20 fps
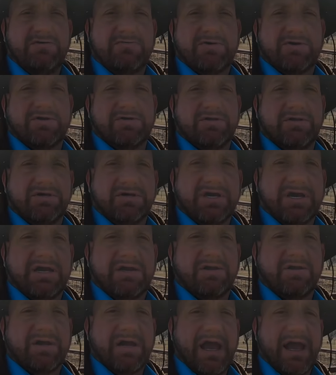we're going to look at
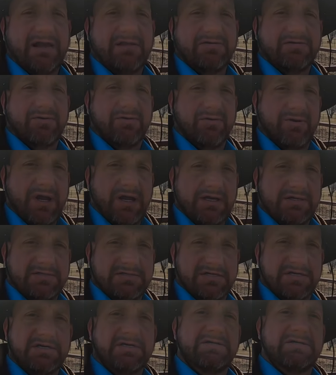our cattle
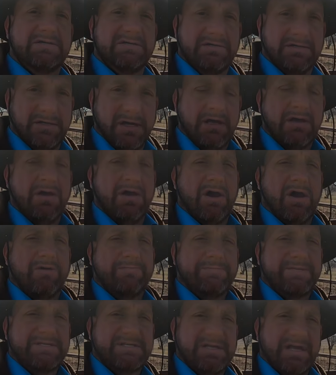corrals. Hope
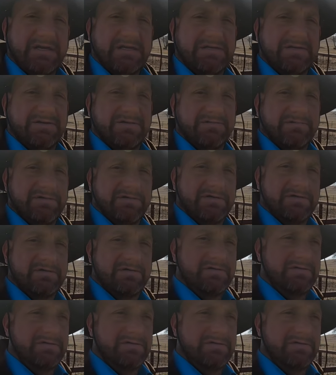you stay tuned.